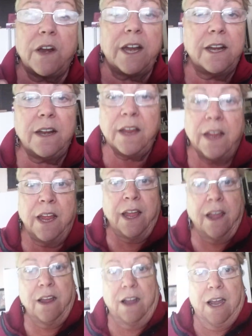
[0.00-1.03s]
And
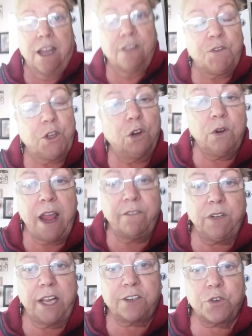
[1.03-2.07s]
if you don't have
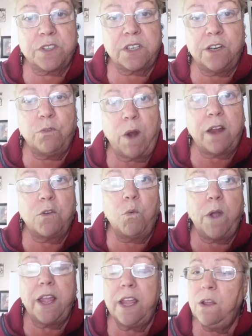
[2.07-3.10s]
electricity right
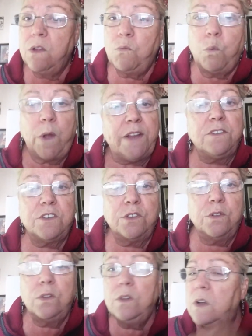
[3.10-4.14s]
away, wait
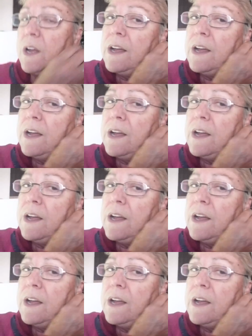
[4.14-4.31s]
until,